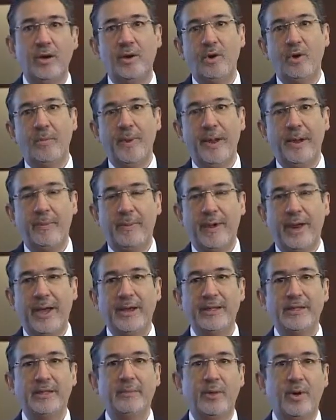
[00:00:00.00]
Nobel
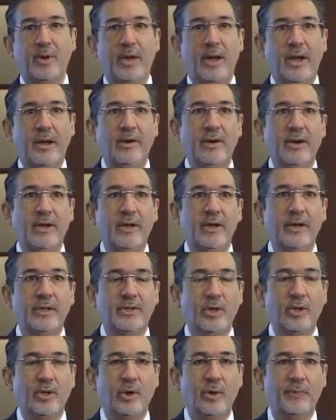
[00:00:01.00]
Prize about 100 years
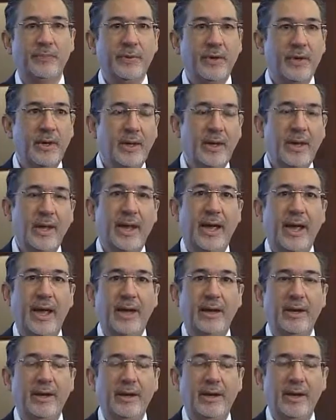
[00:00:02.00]
ago.
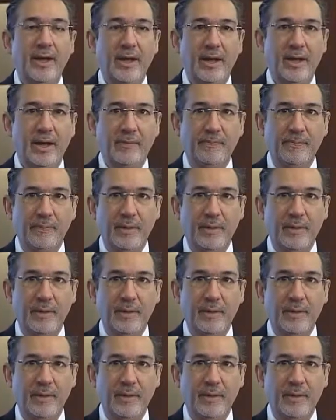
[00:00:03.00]
And uh,